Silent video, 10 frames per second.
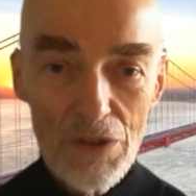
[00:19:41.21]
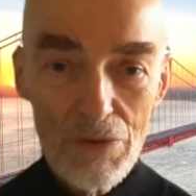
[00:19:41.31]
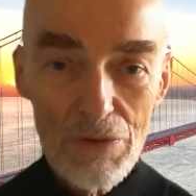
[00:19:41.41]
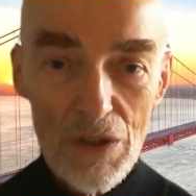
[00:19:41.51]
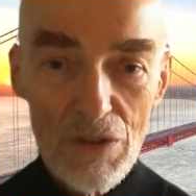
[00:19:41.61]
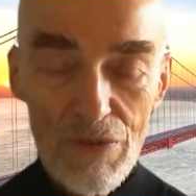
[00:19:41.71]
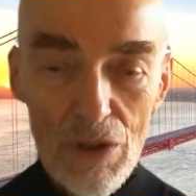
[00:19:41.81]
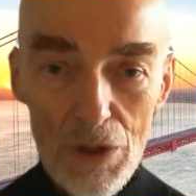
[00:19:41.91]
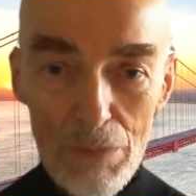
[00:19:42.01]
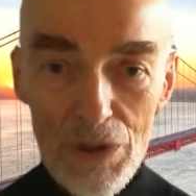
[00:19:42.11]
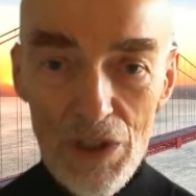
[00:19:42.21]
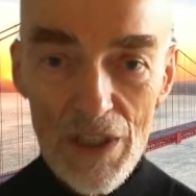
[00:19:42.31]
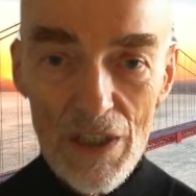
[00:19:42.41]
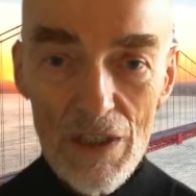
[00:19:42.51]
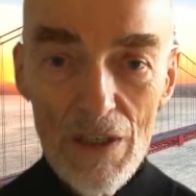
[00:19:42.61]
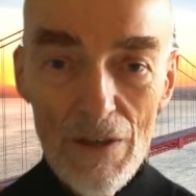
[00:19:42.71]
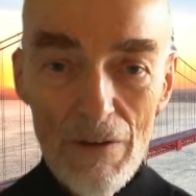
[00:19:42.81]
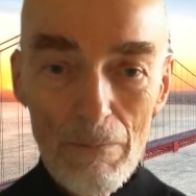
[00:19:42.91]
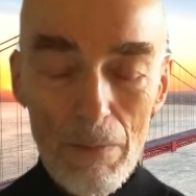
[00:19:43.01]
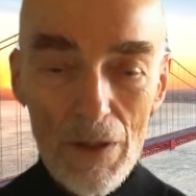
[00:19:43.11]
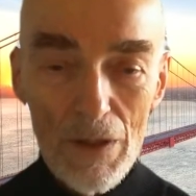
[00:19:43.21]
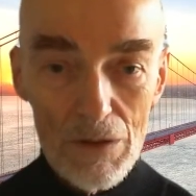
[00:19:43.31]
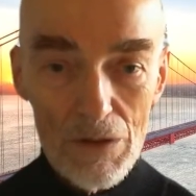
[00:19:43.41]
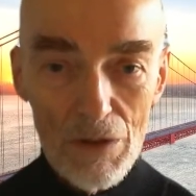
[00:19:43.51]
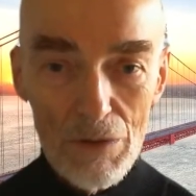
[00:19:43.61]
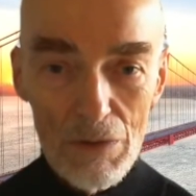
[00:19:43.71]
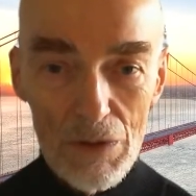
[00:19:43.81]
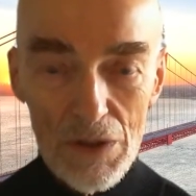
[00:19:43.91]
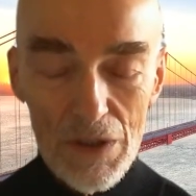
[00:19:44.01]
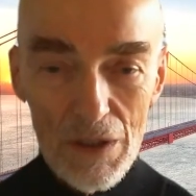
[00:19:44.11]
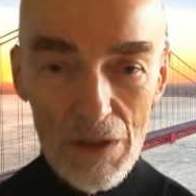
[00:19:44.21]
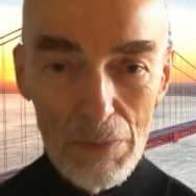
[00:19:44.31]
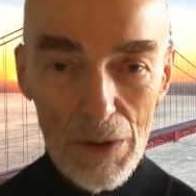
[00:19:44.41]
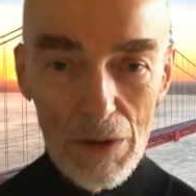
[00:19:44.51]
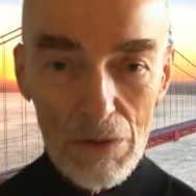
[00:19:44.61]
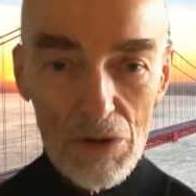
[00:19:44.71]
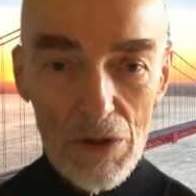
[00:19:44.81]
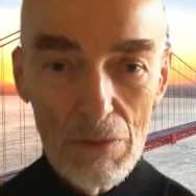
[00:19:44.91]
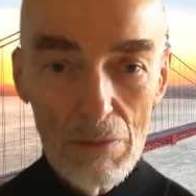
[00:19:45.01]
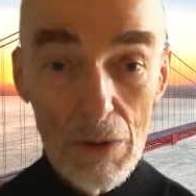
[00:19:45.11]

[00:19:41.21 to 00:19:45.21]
It just floated up in the air. So he was, it appears,